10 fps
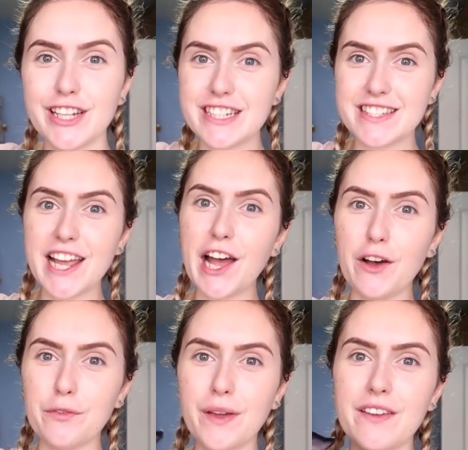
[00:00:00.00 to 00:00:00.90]
to start
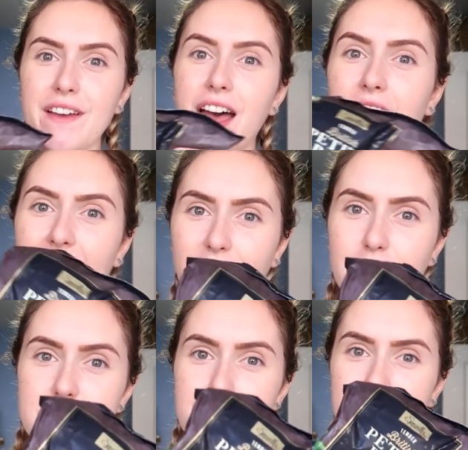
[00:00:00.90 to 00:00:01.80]
off with, I
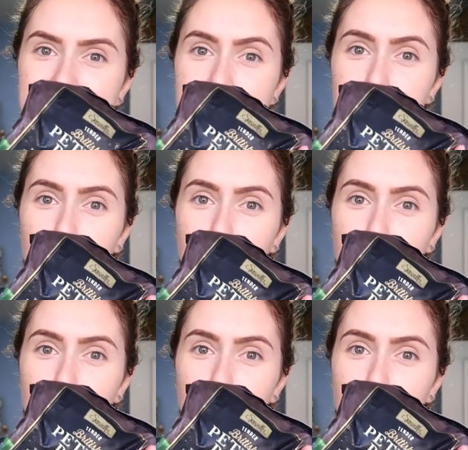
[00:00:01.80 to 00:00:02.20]
got some petit